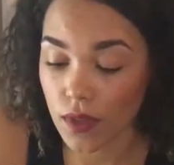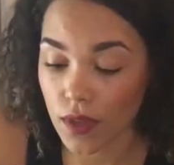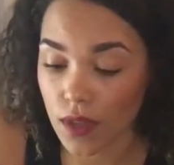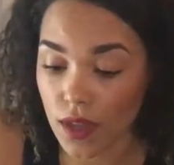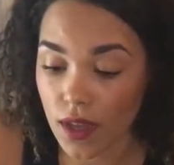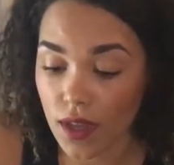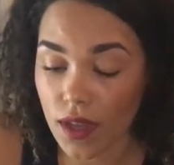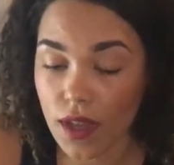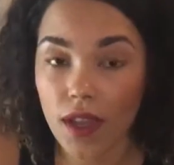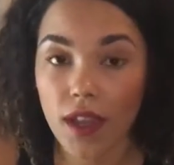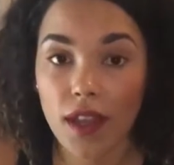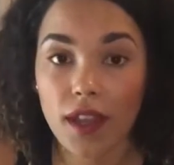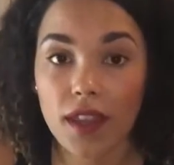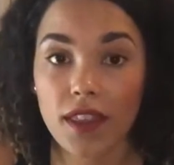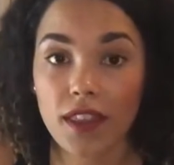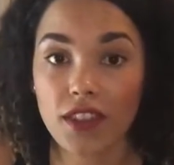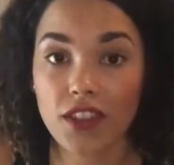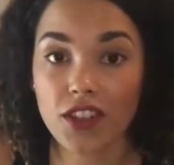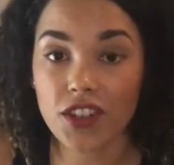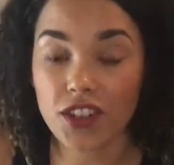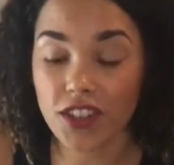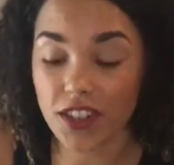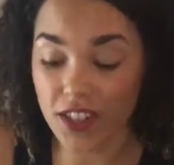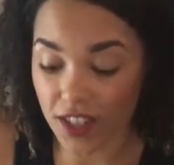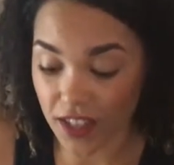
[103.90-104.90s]
And
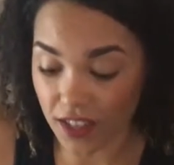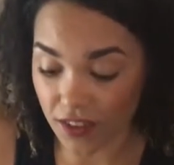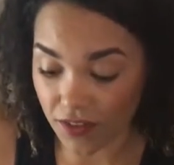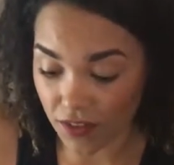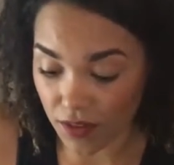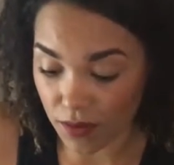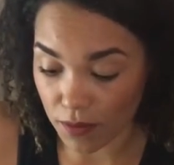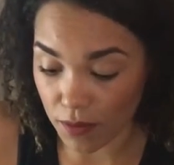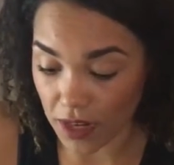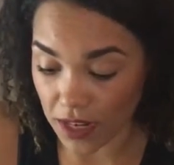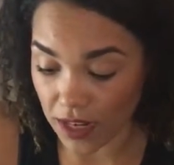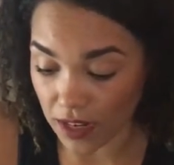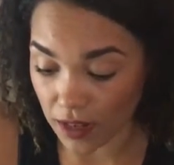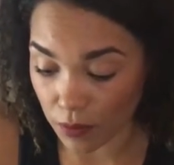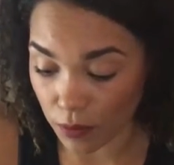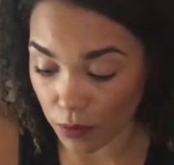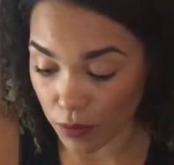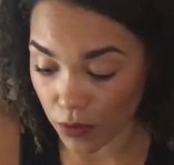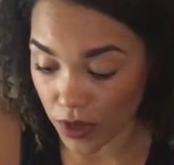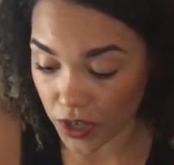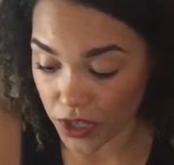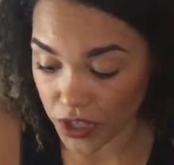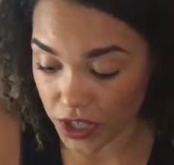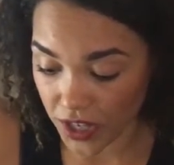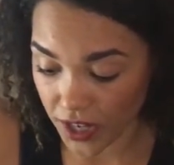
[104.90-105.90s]
then just to give them a little
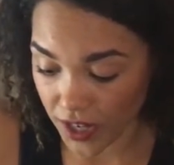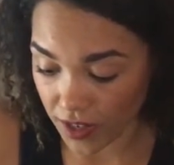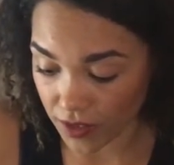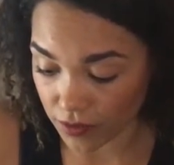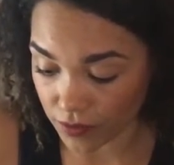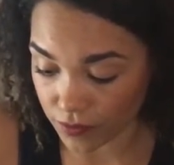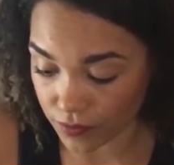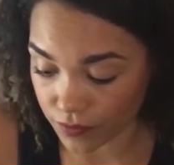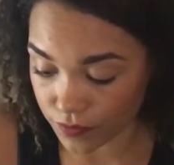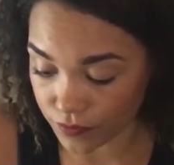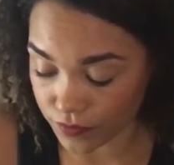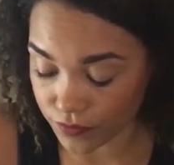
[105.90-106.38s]
brush out.